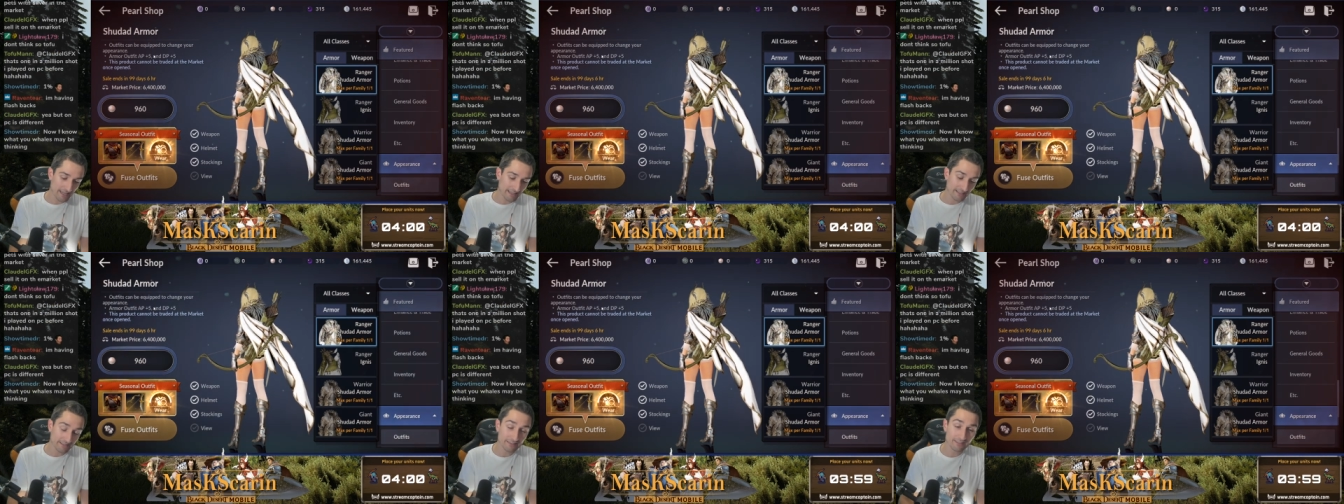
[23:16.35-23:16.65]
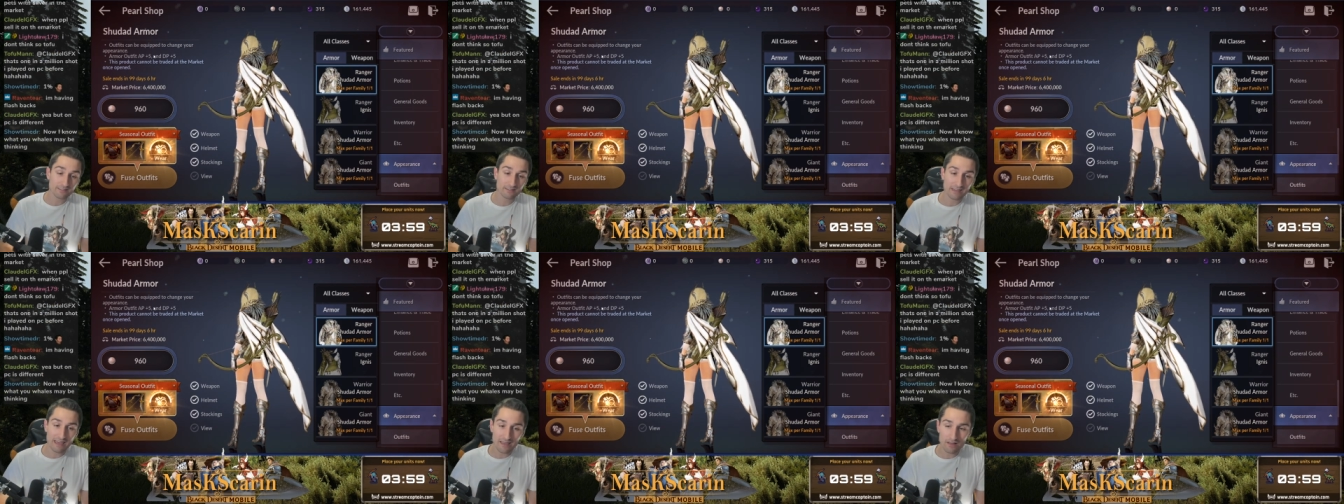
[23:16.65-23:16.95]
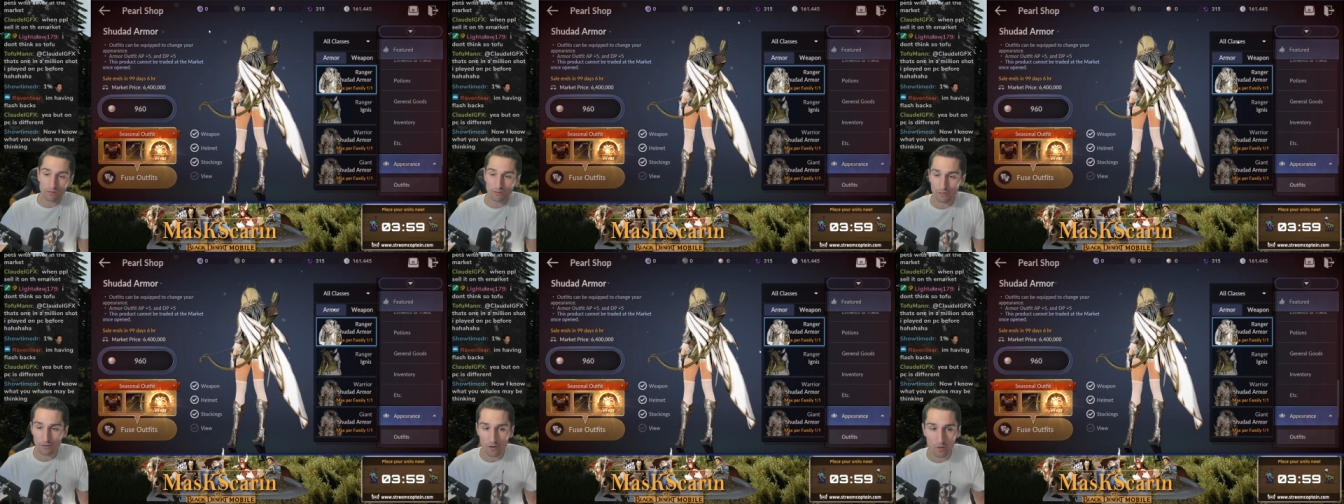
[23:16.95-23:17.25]
it can
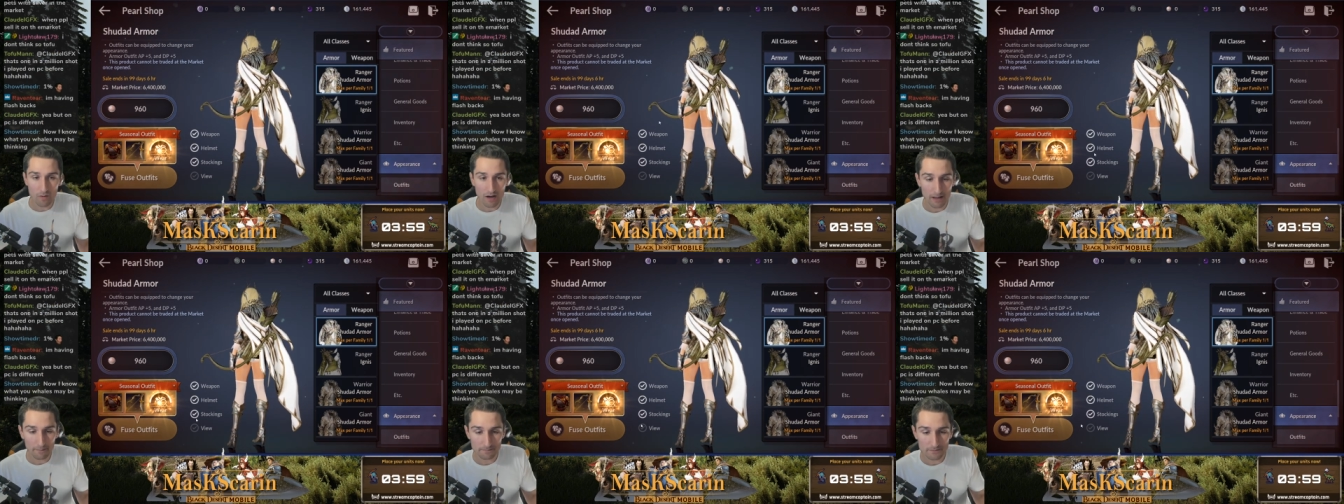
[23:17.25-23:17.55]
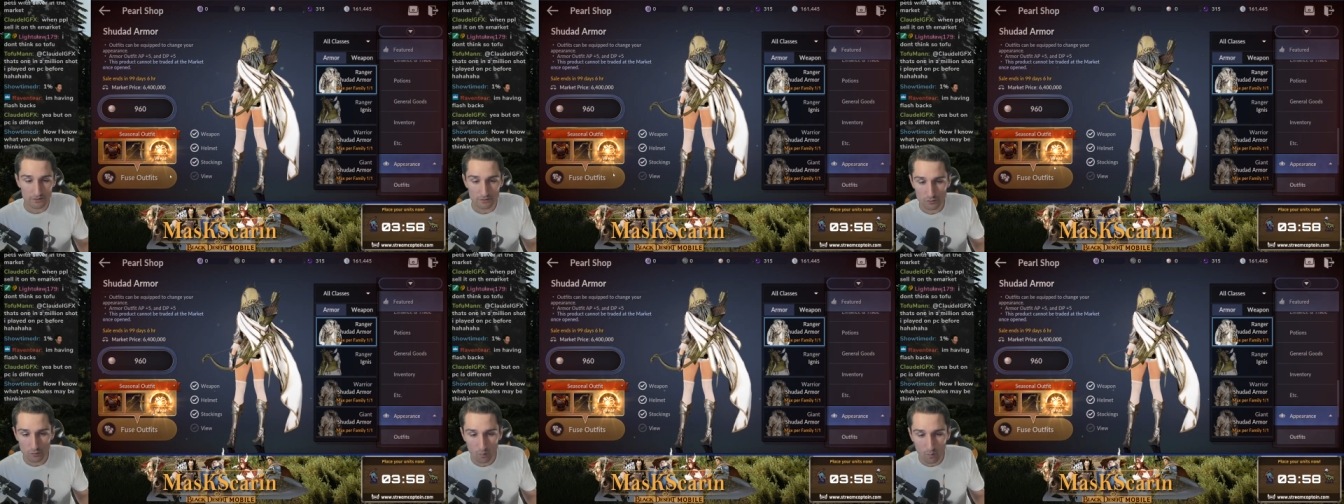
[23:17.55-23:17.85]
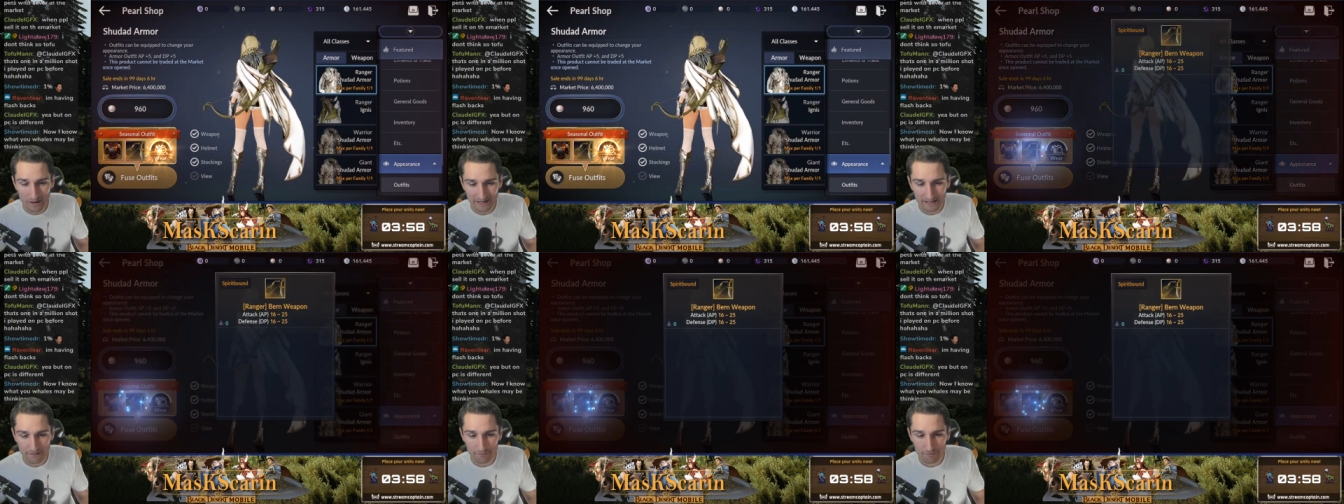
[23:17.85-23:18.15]
scale, though, up to
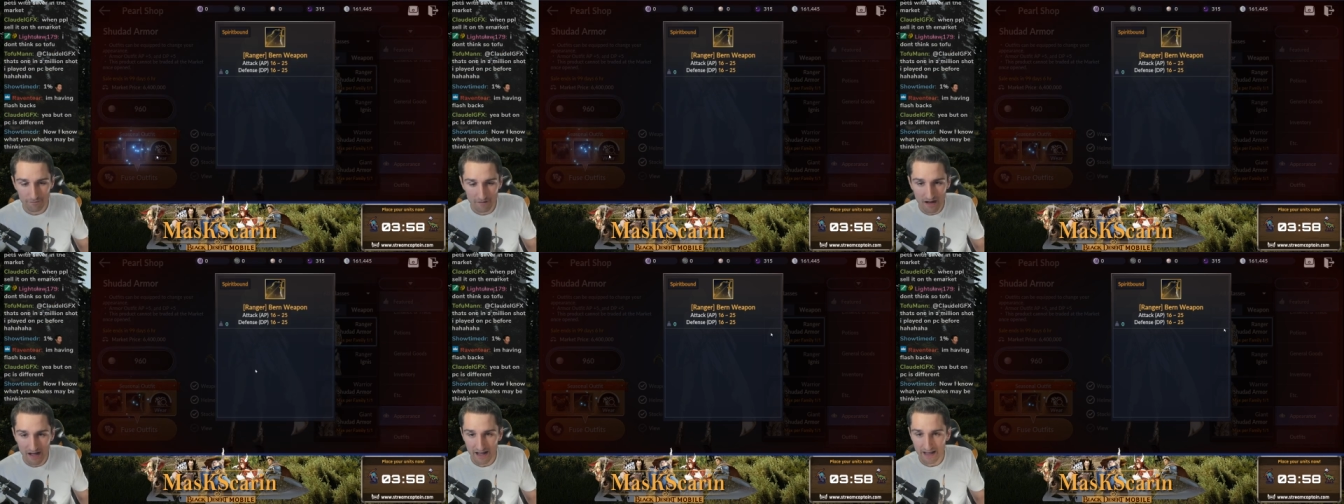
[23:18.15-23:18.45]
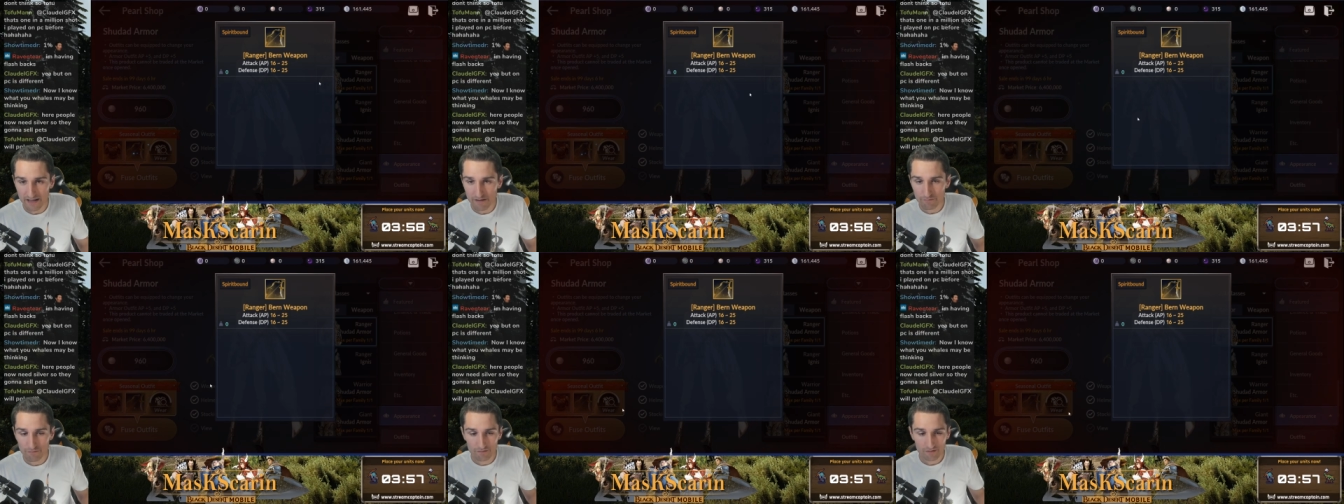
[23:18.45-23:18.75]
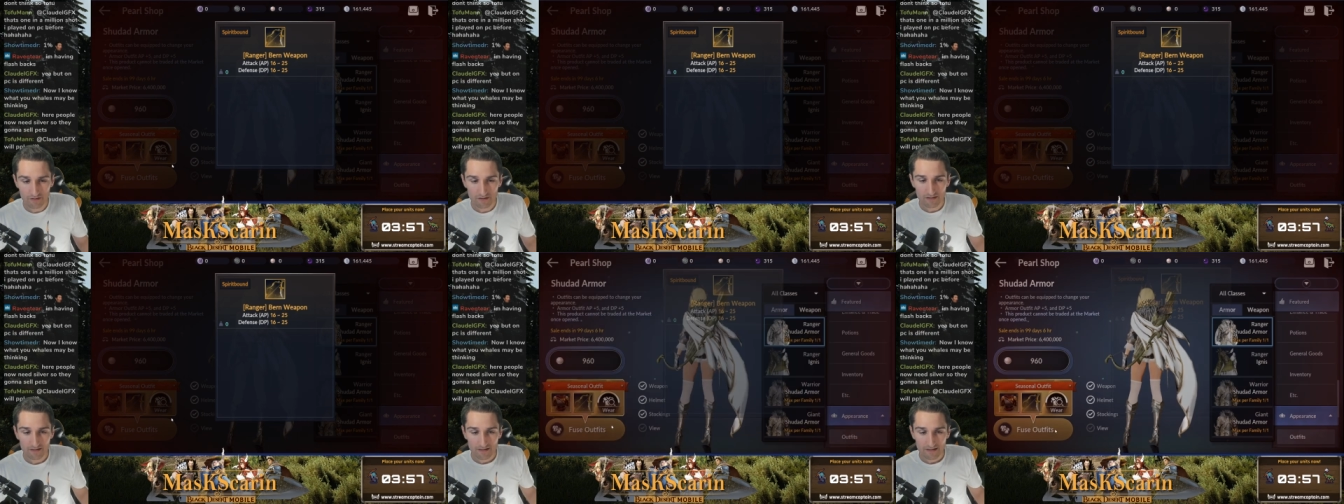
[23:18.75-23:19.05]

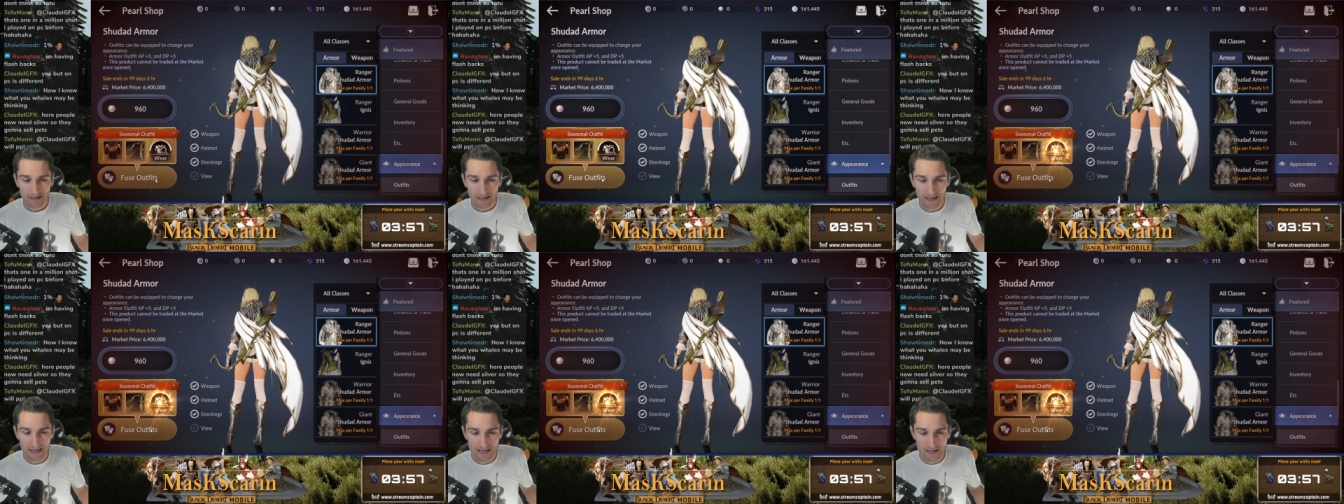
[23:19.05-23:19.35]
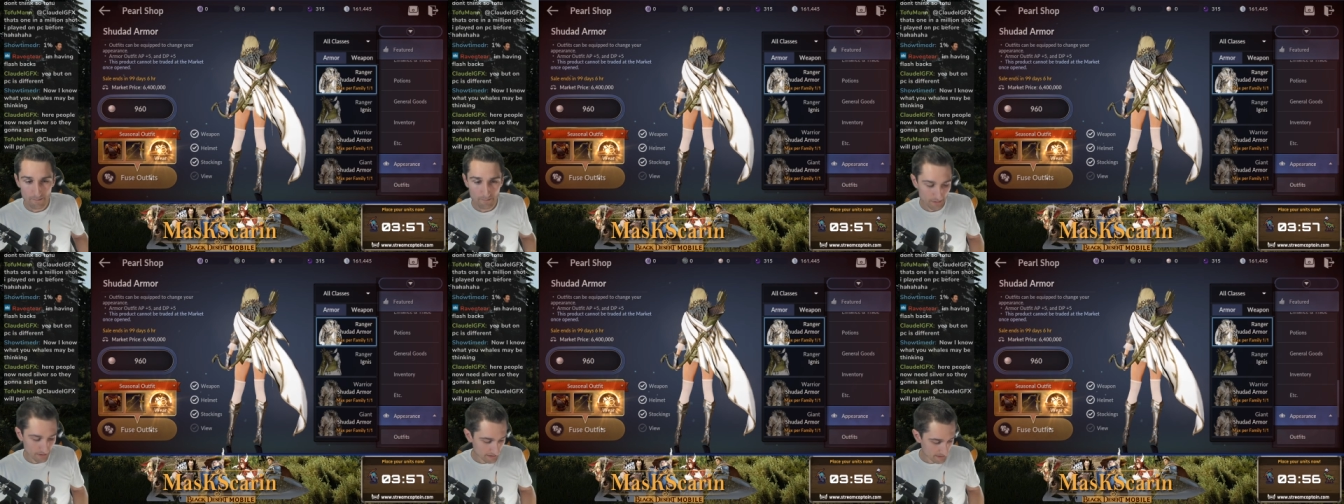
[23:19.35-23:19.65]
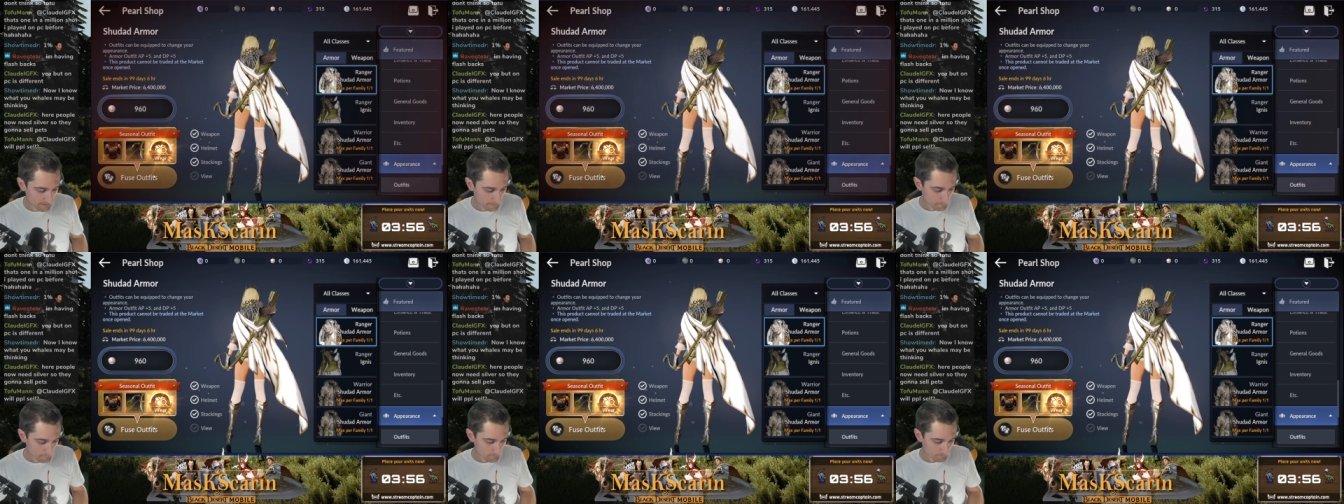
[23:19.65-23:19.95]
25
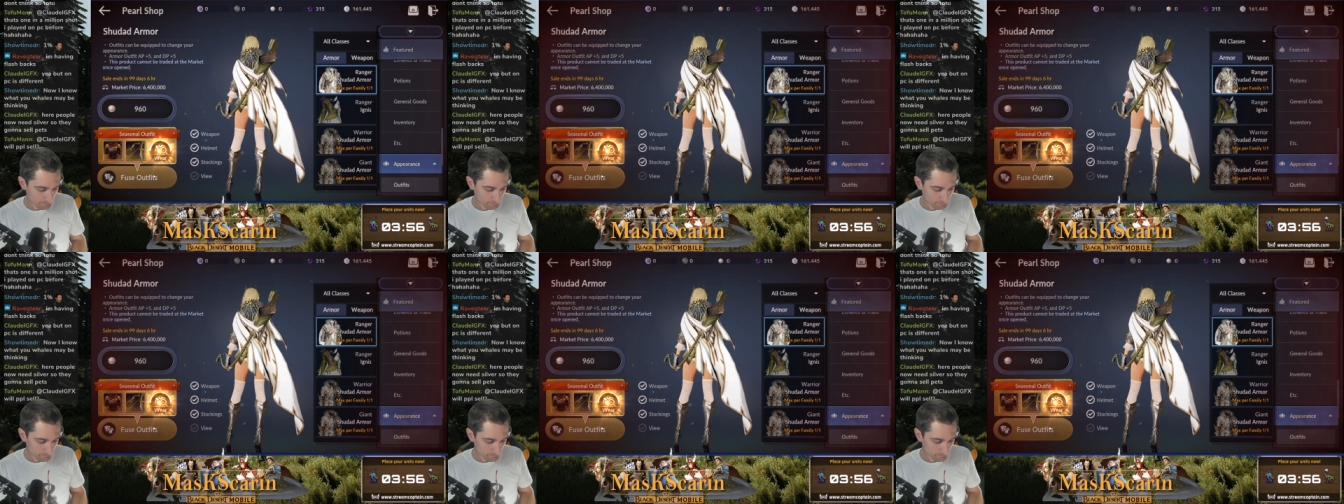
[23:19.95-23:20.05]
AP,